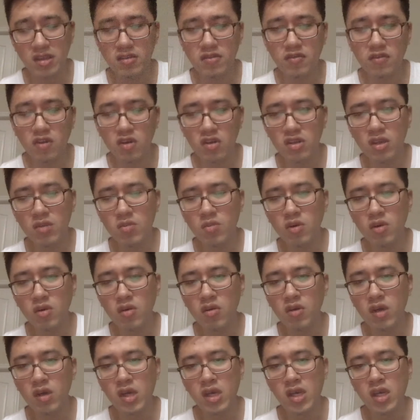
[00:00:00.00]
For example,
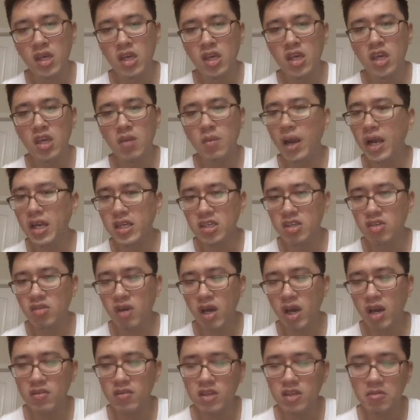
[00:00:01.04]
imagine you
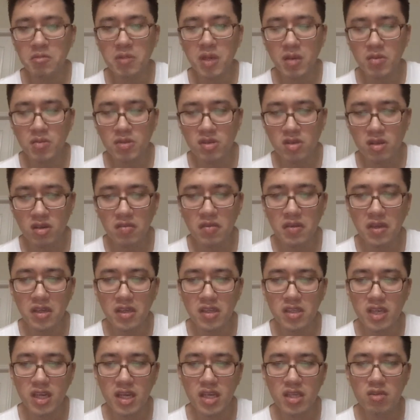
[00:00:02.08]
have some web service
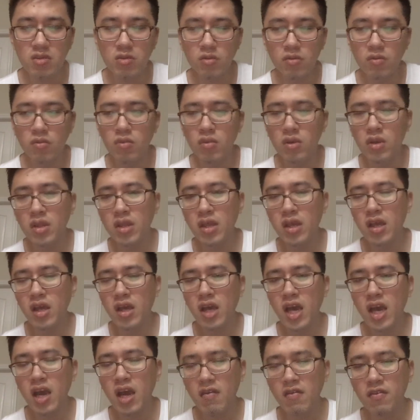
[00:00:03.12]
that
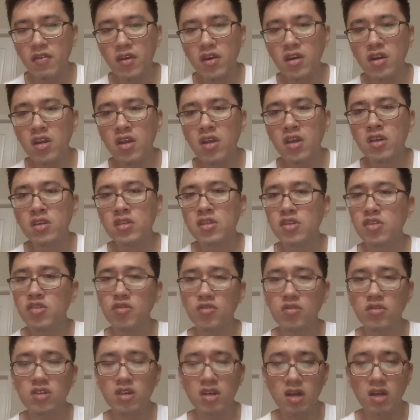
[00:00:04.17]
whenever the user